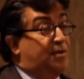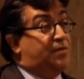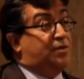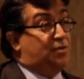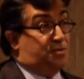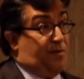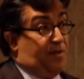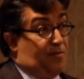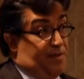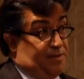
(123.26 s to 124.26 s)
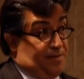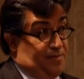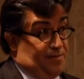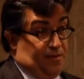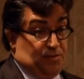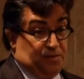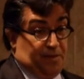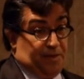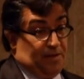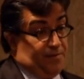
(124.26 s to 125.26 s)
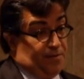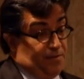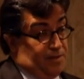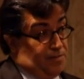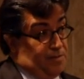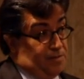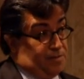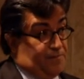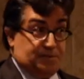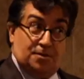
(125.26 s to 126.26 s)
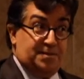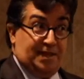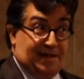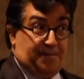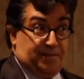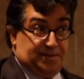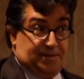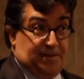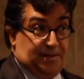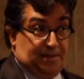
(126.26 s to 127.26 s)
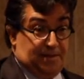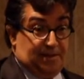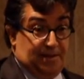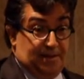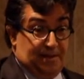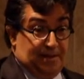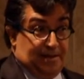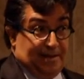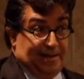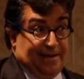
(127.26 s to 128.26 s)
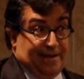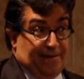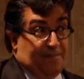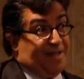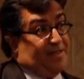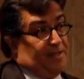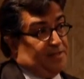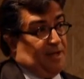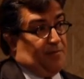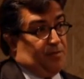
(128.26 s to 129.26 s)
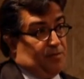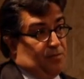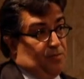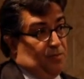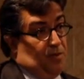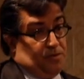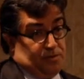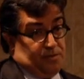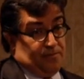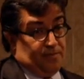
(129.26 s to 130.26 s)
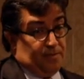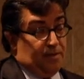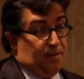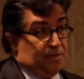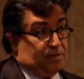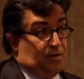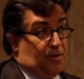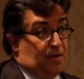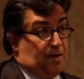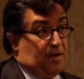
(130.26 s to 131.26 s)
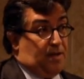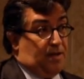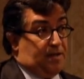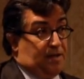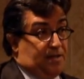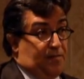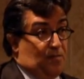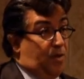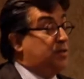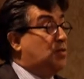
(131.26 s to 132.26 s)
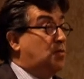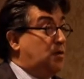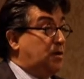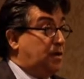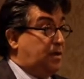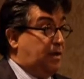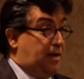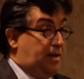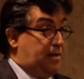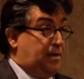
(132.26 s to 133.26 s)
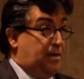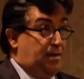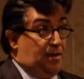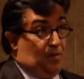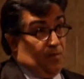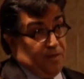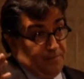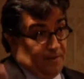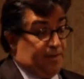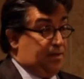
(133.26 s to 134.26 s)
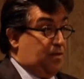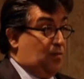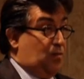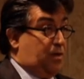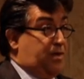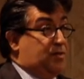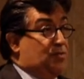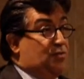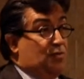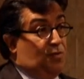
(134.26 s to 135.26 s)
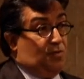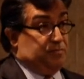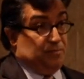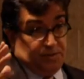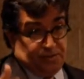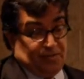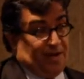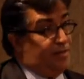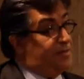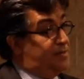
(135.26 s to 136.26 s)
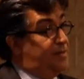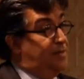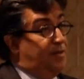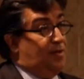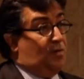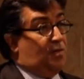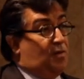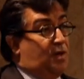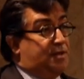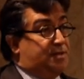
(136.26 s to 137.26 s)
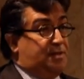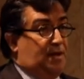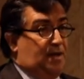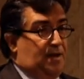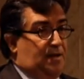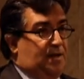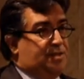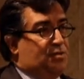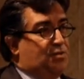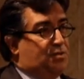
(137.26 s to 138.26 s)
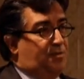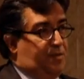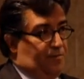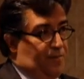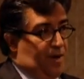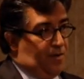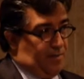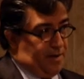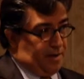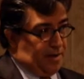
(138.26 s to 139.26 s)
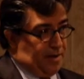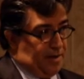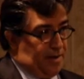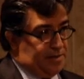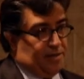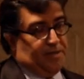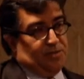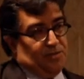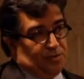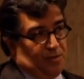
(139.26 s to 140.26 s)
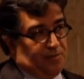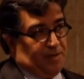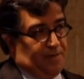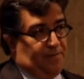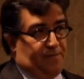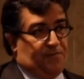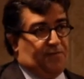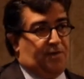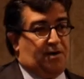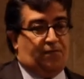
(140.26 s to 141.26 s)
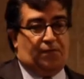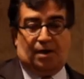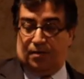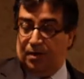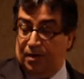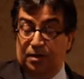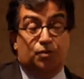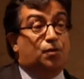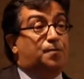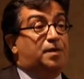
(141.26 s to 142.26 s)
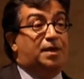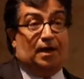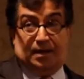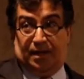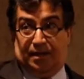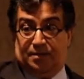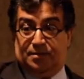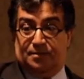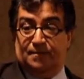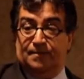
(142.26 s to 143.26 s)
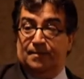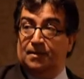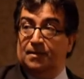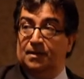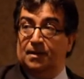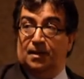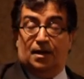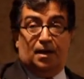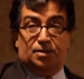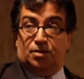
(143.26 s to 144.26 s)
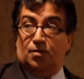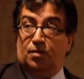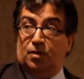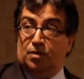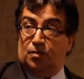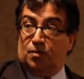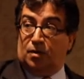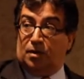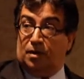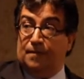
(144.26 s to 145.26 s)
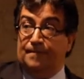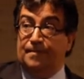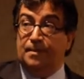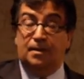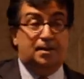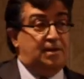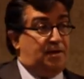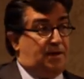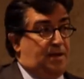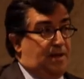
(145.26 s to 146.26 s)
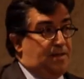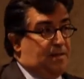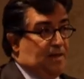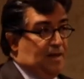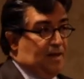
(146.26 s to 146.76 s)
Reduce my risk, reduce my delivery risk, because if something happens in India, bad things happen to us. So that team went to work, and we divided the work into 2 strands. One was, let's do something for our American clients, let's do something different for our European clients. So we went to work, and